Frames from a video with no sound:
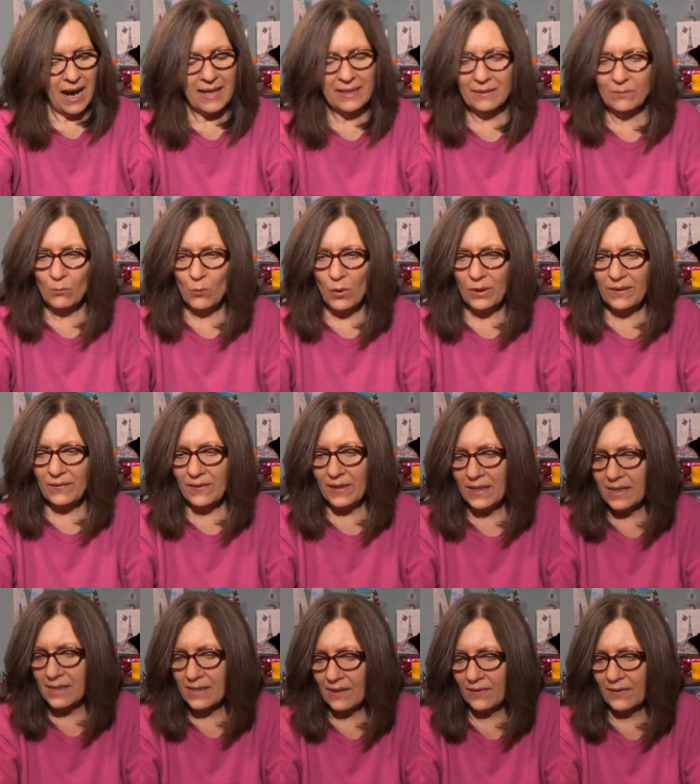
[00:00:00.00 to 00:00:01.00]
And one of
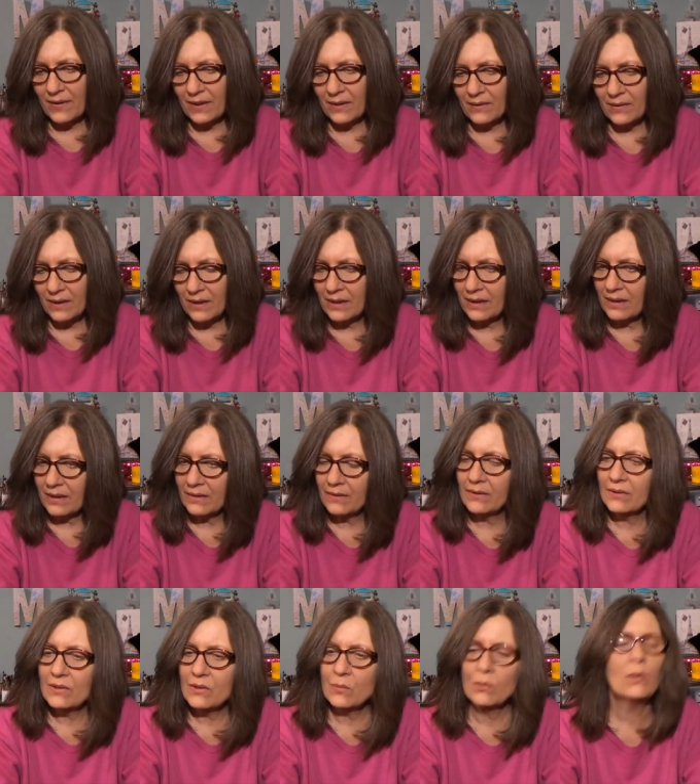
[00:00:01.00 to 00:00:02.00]
these, I think, I
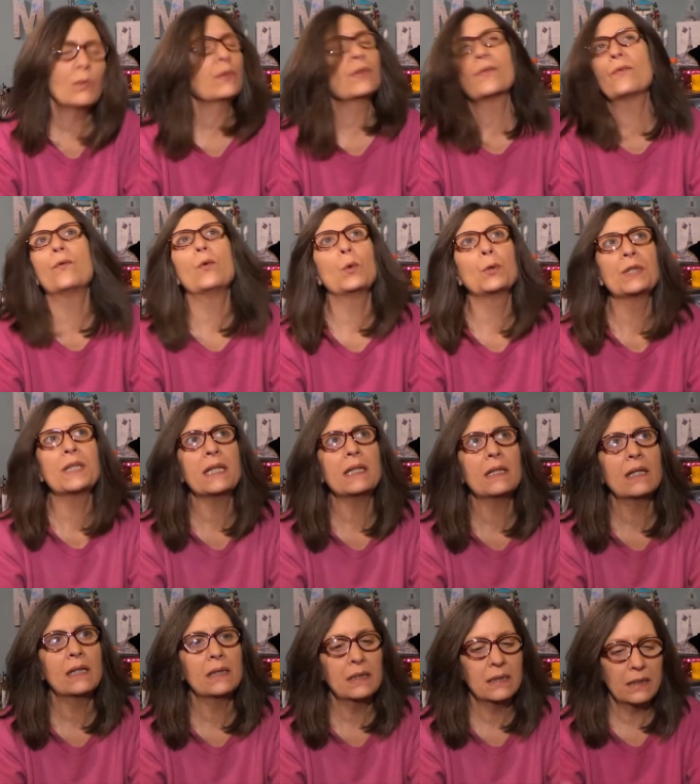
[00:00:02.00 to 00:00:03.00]
swore was
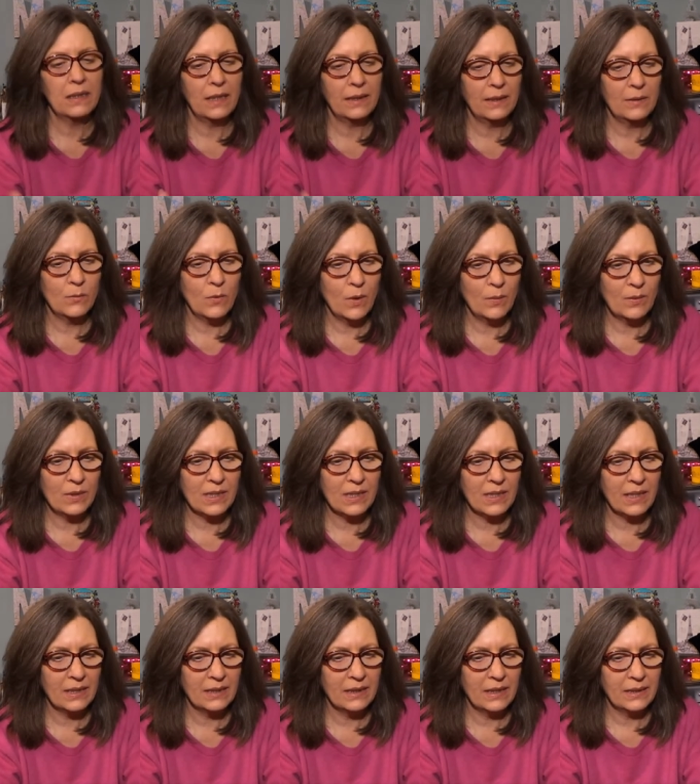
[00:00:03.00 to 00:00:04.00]
$14.99 and one was
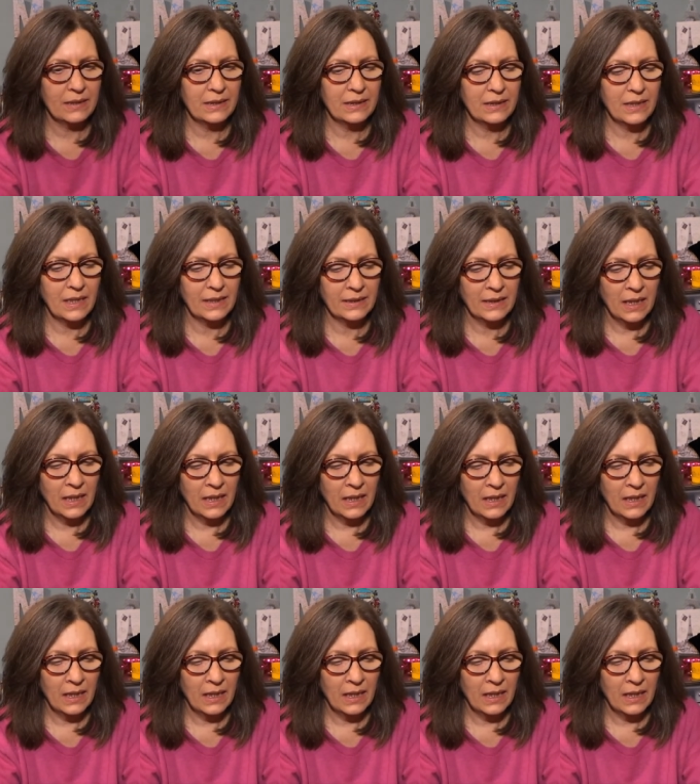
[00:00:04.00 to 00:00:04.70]
$9.99.